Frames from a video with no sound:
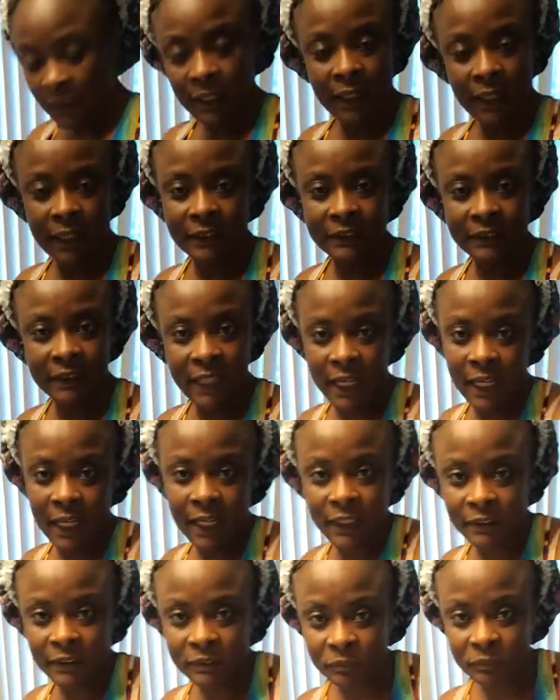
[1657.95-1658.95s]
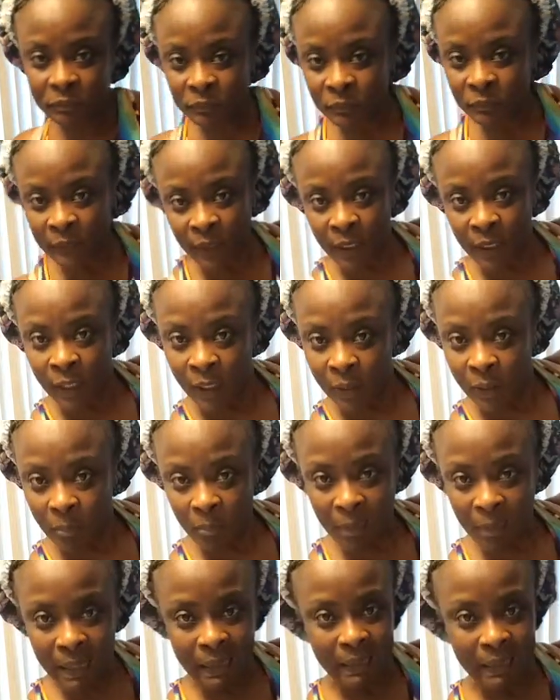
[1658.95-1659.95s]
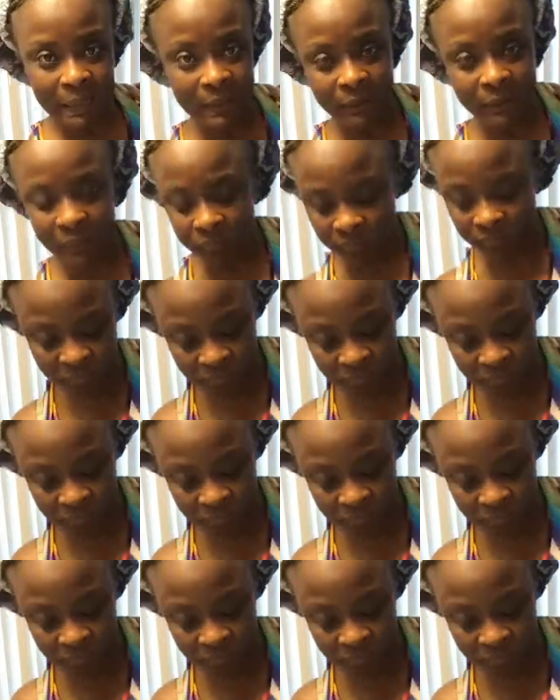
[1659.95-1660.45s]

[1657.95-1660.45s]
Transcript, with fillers: And then my